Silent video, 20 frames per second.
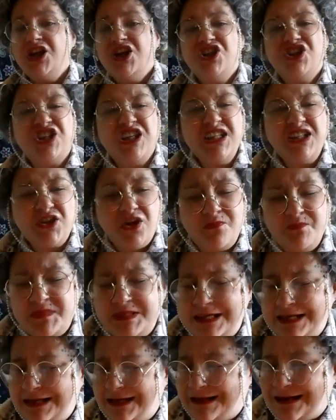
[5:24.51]
She's up
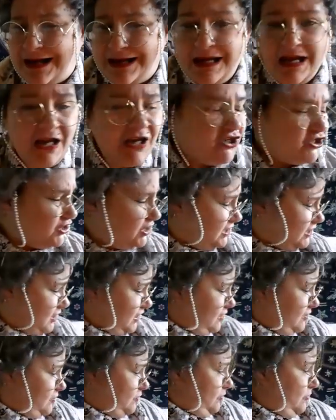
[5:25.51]
to her eye. She's
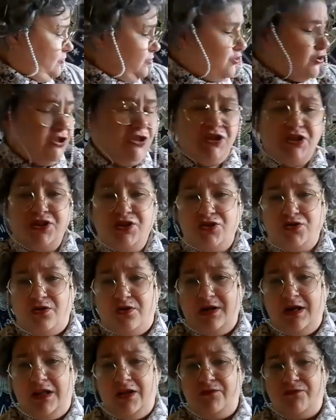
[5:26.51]
got, look, she's got
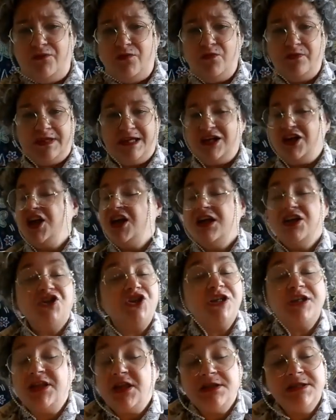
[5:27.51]
toilet roll there.
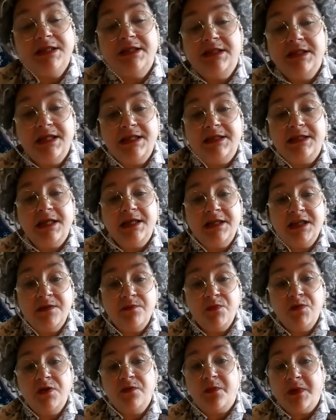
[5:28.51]
She doesn't need any
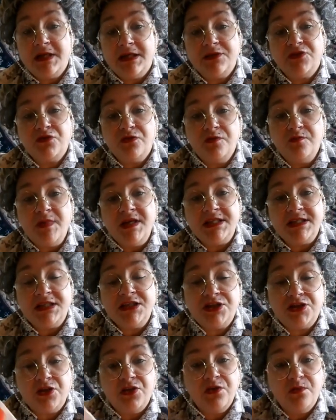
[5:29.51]
more, whereas old
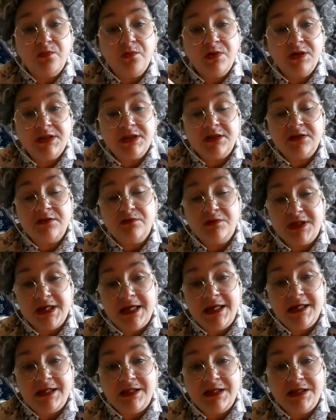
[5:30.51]
Mrs Doubtwater will
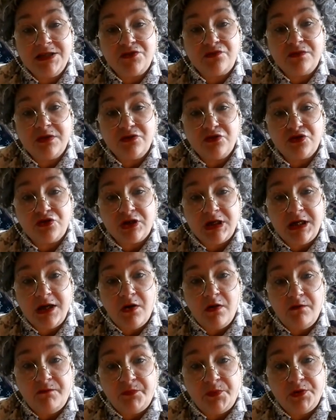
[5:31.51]
take these straight
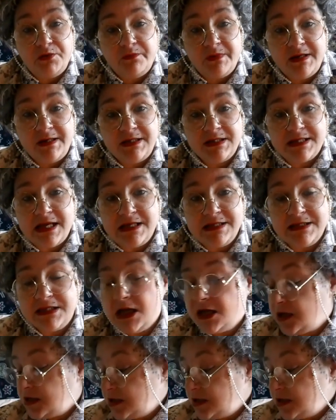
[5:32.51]
off Blueberry's hands